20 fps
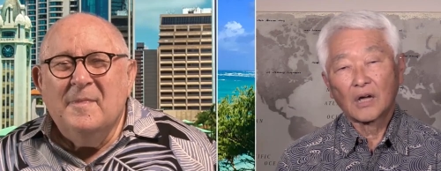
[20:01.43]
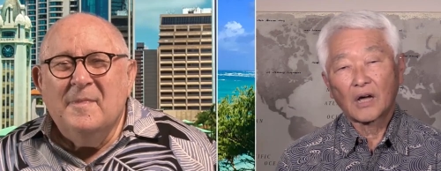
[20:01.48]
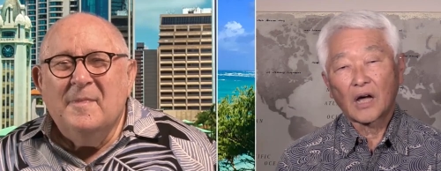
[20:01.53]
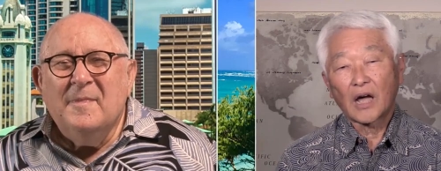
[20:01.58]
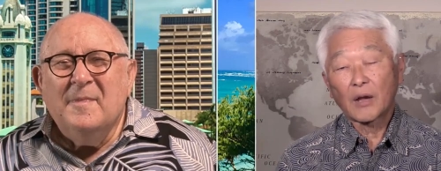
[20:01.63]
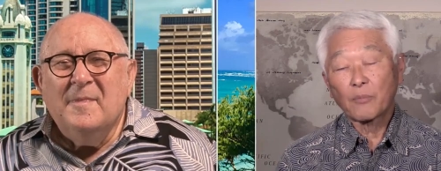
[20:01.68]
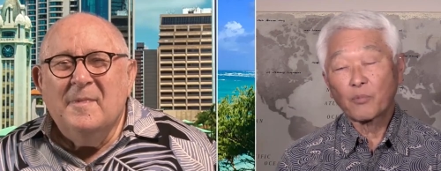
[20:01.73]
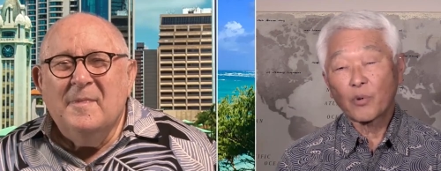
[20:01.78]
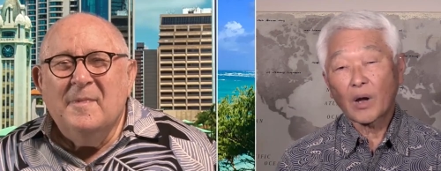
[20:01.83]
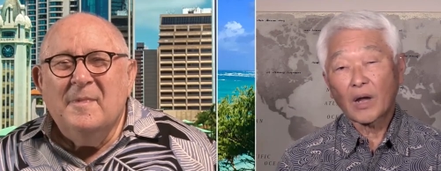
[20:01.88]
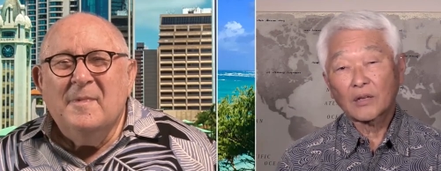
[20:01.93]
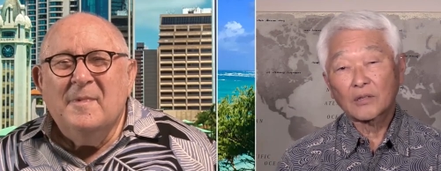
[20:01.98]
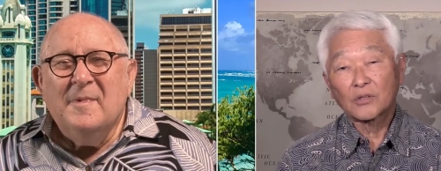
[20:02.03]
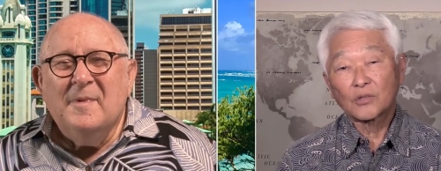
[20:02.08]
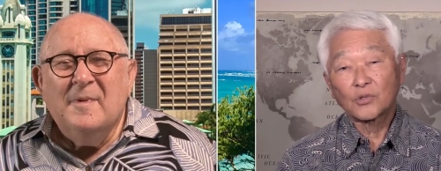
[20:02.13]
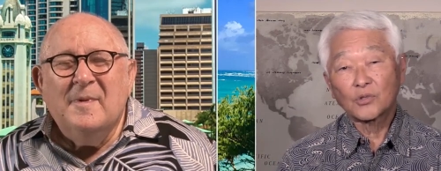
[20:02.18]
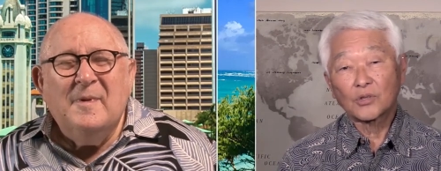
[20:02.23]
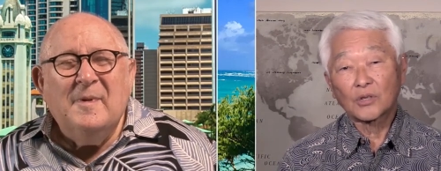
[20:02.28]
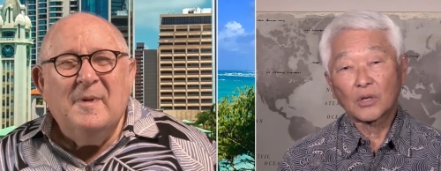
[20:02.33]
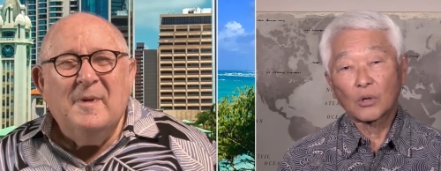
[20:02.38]
Speaker 1: I
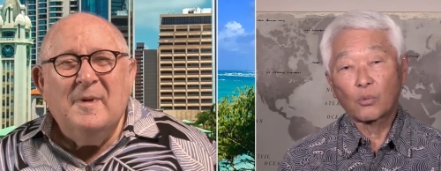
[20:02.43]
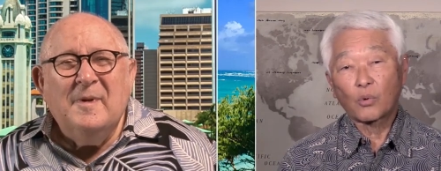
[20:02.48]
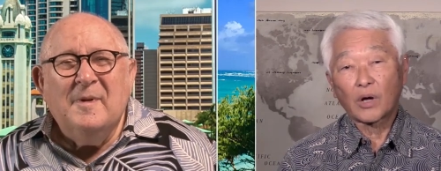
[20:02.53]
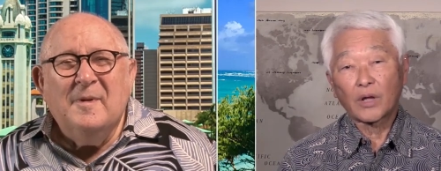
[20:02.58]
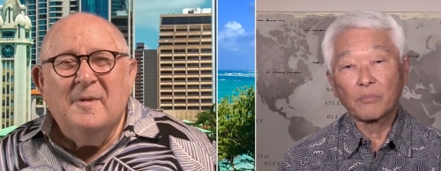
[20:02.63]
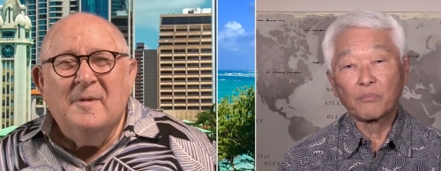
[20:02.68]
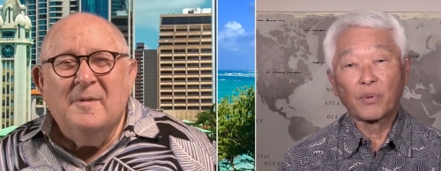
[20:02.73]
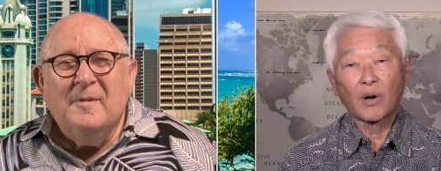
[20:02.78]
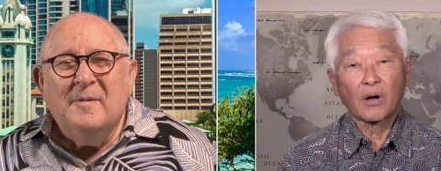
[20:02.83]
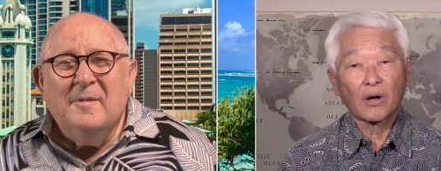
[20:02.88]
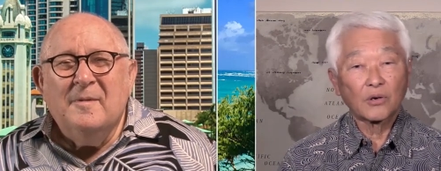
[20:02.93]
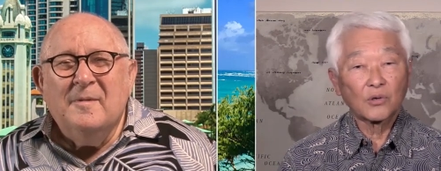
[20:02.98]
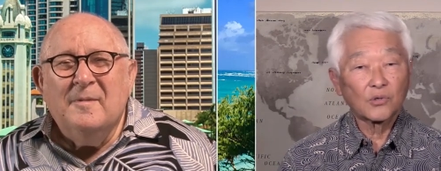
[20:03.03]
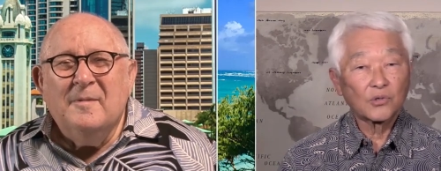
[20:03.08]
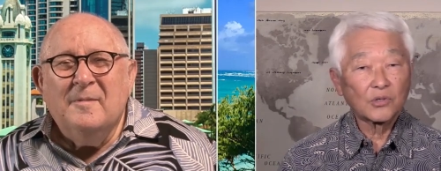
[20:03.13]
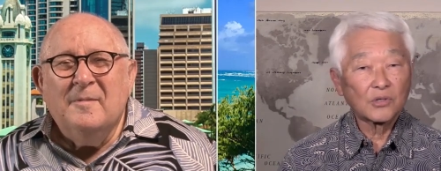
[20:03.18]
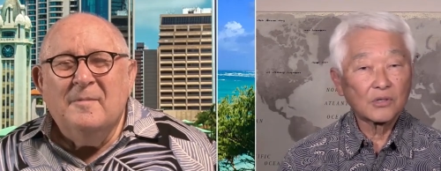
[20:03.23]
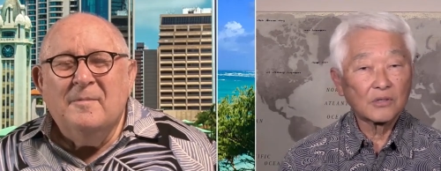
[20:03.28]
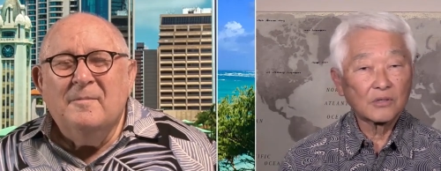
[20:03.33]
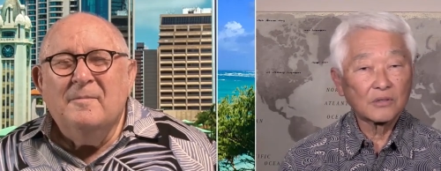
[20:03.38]
practice at Hawaii Potters
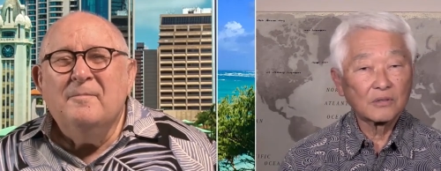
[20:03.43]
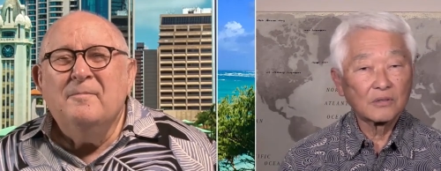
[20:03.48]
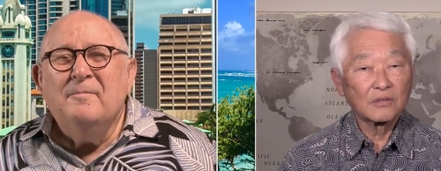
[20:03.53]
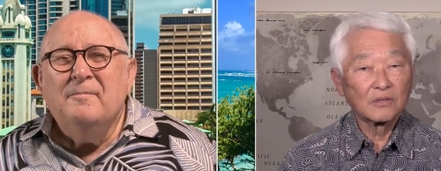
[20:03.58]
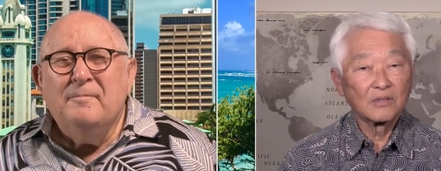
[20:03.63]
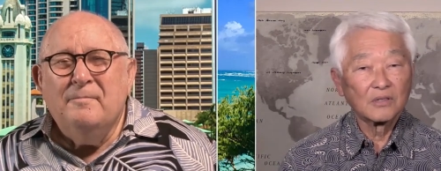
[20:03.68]
Guild,